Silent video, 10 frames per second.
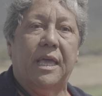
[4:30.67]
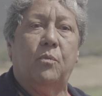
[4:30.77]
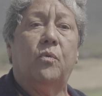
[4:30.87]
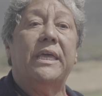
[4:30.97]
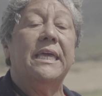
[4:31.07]

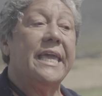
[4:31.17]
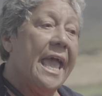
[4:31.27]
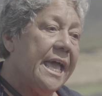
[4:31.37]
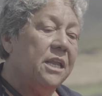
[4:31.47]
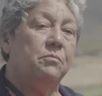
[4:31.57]
We
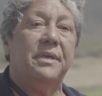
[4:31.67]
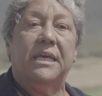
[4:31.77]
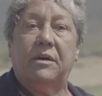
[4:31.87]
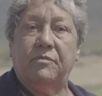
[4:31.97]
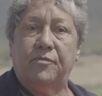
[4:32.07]
can be
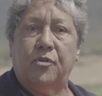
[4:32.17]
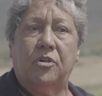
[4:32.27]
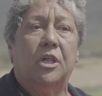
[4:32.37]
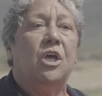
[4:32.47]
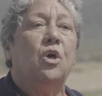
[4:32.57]
helpful.
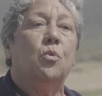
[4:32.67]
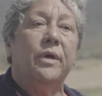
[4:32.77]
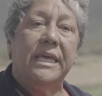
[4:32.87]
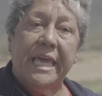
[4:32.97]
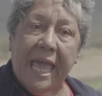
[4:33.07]

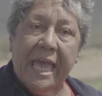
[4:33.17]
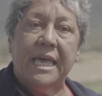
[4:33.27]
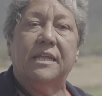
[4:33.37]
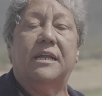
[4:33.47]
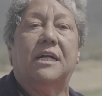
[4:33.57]
We
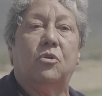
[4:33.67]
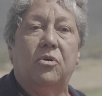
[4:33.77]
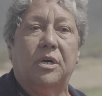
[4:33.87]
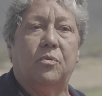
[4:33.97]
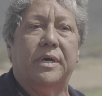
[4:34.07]
can
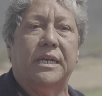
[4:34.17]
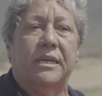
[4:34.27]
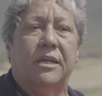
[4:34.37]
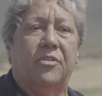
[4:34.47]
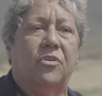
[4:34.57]
aloha one
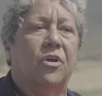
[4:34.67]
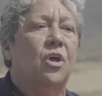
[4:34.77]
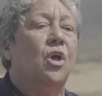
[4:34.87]
another.